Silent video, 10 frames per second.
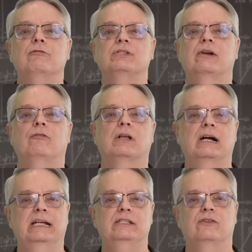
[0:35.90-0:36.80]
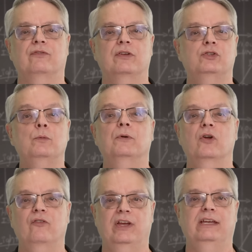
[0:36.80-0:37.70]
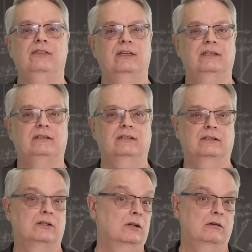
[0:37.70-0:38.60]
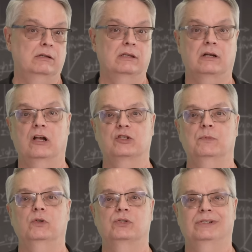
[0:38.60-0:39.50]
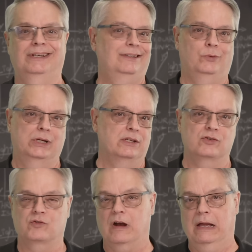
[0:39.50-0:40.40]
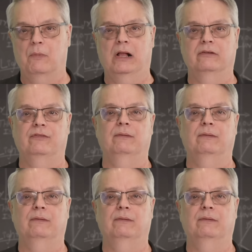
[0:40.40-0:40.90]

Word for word: There are several kinds of supernovae that can occur in the cosmos, and I don't want to describe all of